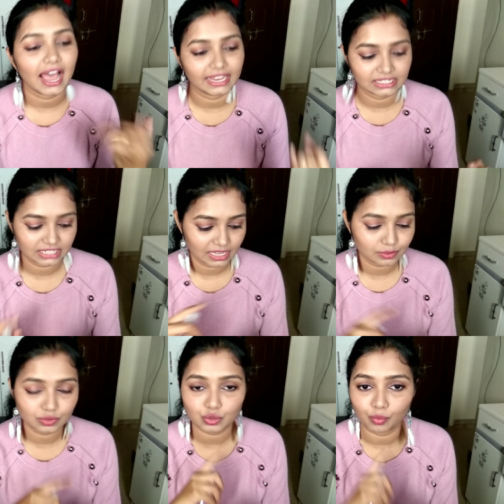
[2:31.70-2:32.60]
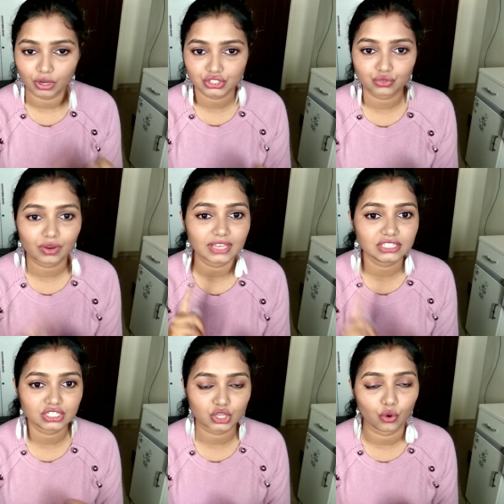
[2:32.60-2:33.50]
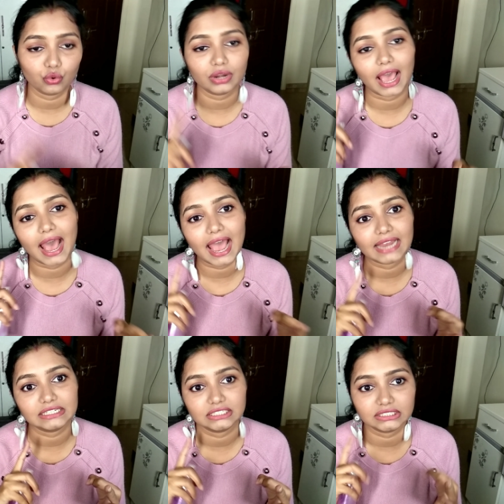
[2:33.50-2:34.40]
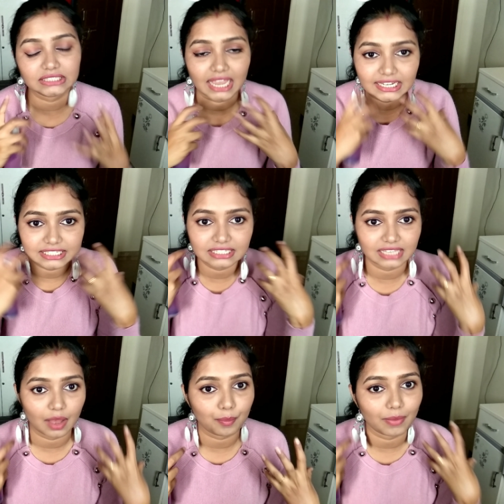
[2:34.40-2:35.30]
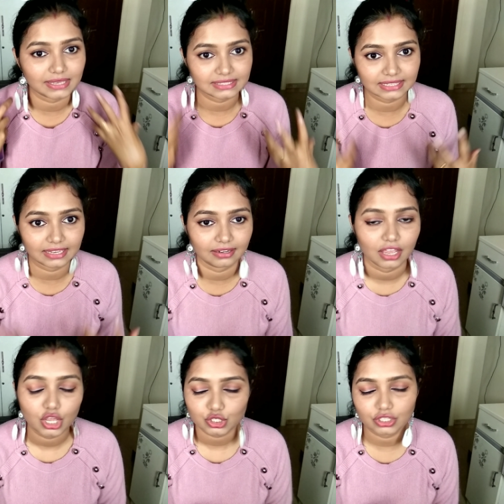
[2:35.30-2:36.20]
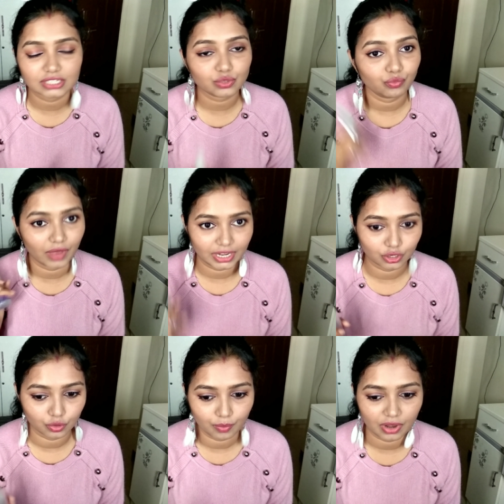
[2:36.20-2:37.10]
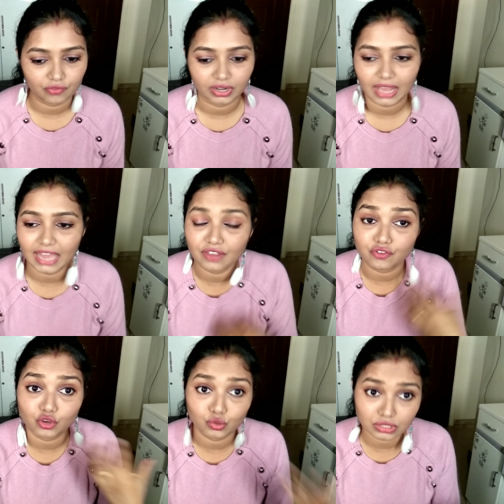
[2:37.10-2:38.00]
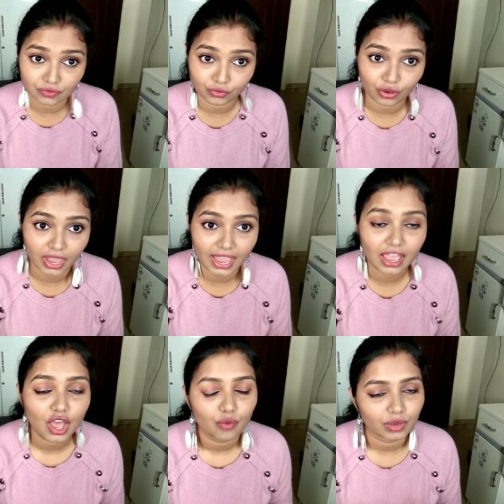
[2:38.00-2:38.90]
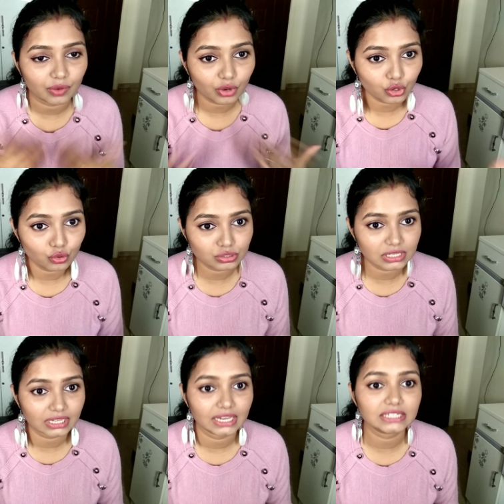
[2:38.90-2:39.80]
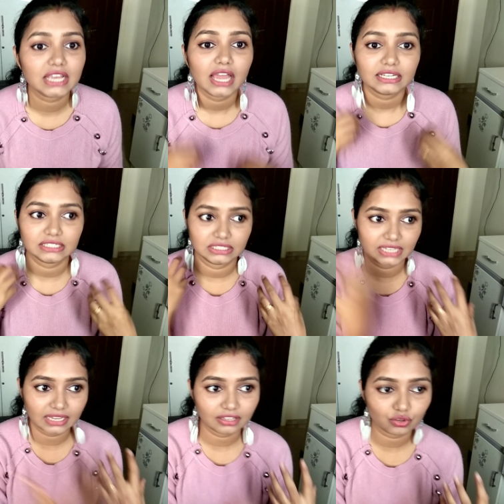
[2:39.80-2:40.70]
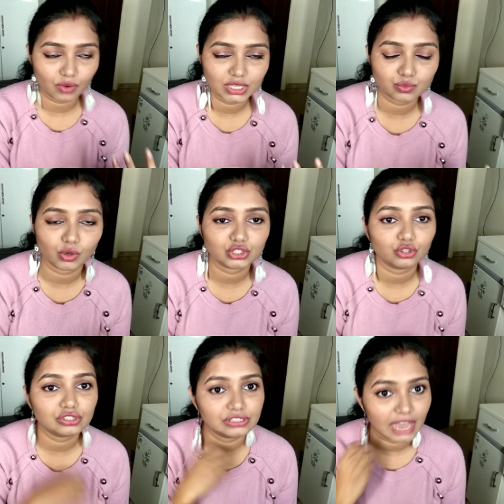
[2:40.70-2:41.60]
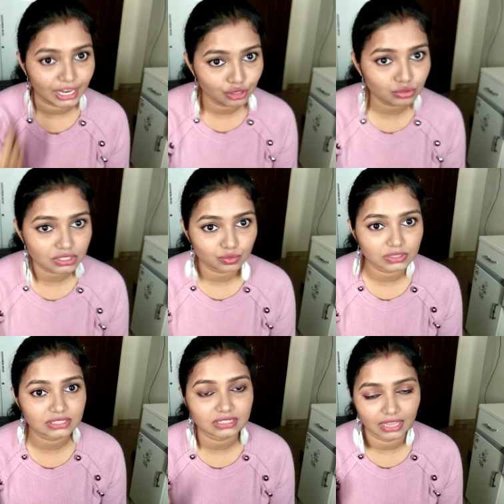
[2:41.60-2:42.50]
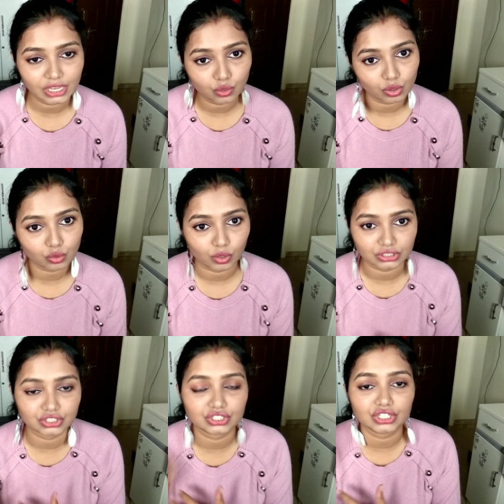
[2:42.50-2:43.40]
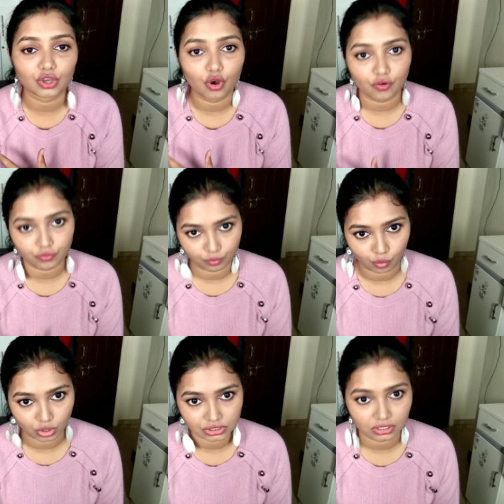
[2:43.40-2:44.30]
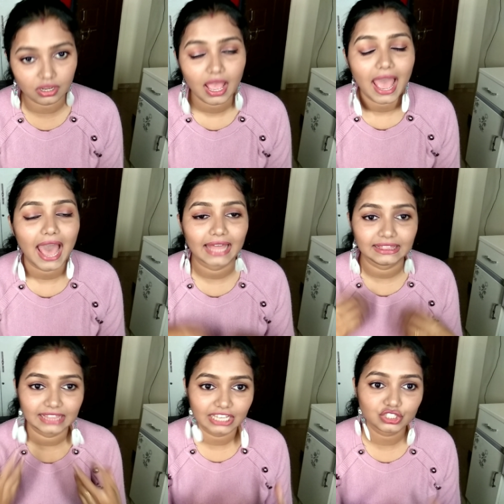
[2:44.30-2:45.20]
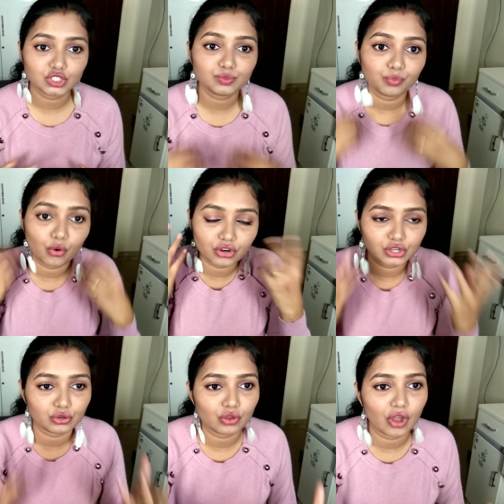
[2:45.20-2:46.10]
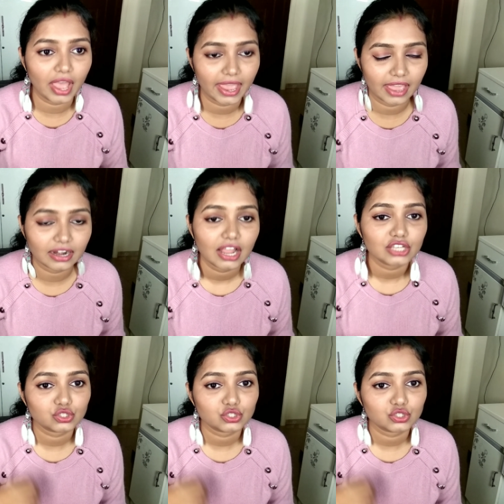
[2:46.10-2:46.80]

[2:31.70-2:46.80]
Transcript: it helps me to moisturize, tone and tightens up my skin. So that's a very good benefit. And if you're using for your hair, whenever you're using it, take that rice water, dilute it with equal quantity of water and then just pour it to your hair